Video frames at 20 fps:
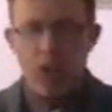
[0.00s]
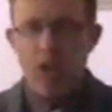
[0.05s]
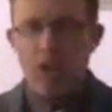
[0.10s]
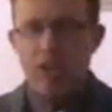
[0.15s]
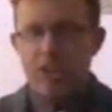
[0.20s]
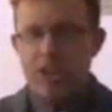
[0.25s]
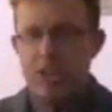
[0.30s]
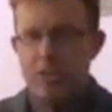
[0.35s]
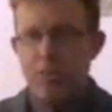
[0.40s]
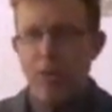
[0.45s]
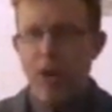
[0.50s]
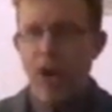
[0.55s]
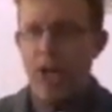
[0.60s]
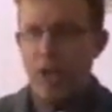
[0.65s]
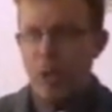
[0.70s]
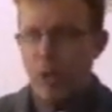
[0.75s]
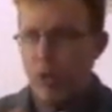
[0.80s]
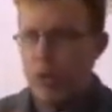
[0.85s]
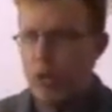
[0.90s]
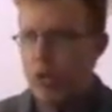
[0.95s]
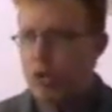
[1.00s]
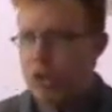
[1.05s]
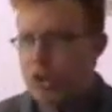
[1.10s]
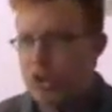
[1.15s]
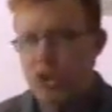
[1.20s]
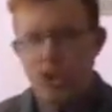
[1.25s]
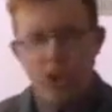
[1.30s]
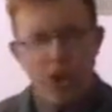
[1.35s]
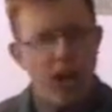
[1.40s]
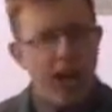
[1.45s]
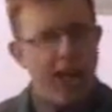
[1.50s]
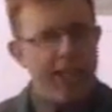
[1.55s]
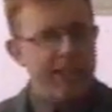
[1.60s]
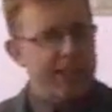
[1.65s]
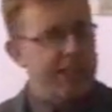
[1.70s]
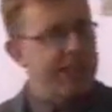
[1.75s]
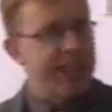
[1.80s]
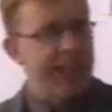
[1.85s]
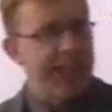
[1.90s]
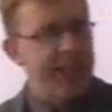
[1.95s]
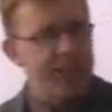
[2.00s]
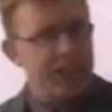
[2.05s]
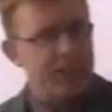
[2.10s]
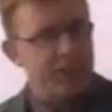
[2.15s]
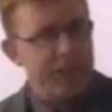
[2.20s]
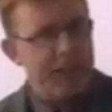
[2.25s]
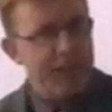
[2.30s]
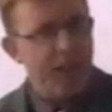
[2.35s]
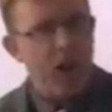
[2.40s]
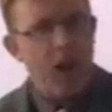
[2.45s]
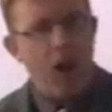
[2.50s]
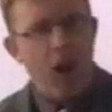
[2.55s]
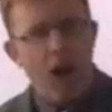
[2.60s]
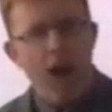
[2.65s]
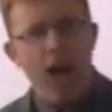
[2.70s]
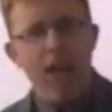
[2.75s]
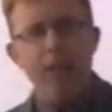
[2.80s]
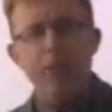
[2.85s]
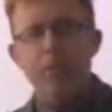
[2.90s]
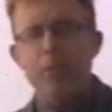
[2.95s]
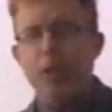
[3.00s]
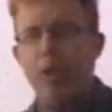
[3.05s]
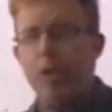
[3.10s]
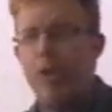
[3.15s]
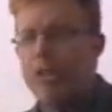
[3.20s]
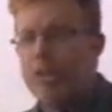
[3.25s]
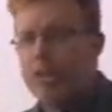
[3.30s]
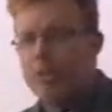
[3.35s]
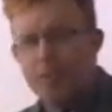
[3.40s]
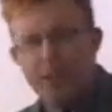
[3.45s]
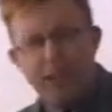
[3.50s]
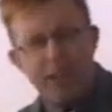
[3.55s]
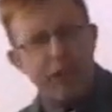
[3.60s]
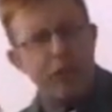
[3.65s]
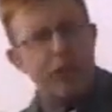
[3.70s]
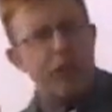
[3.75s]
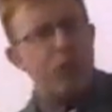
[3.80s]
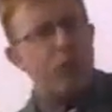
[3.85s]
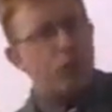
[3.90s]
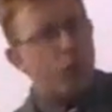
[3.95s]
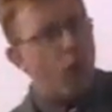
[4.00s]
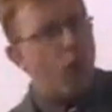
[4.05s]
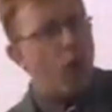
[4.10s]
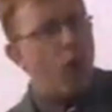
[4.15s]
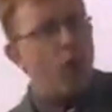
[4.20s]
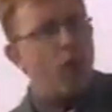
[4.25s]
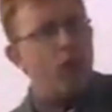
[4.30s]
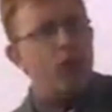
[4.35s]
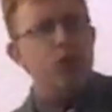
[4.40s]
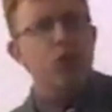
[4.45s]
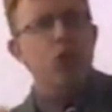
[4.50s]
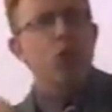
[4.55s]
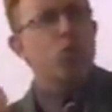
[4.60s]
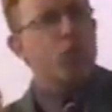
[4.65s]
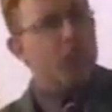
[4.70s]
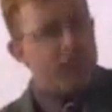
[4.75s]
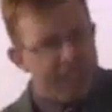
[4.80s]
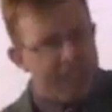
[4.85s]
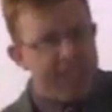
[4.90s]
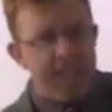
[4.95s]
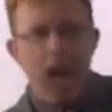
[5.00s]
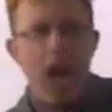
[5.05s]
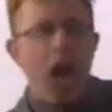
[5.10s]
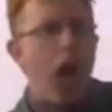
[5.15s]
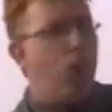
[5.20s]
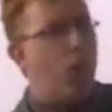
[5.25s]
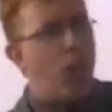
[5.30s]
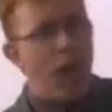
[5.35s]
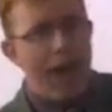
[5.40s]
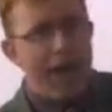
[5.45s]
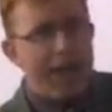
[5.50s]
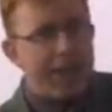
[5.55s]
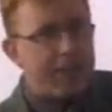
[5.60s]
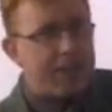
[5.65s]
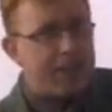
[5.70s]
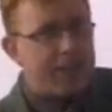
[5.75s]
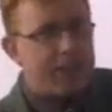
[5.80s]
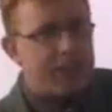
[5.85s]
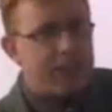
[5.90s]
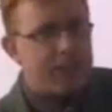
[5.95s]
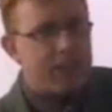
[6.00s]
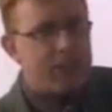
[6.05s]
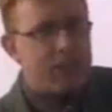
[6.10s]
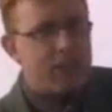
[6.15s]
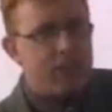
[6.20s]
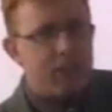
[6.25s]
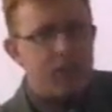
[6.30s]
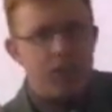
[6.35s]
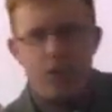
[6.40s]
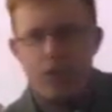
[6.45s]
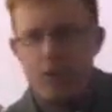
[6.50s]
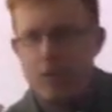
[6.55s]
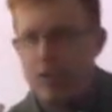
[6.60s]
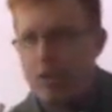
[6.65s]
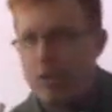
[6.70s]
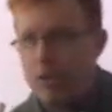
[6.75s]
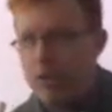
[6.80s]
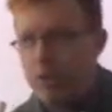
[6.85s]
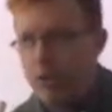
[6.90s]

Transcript: despite all your designs against me, I am going to be enthroned with Yahweh, the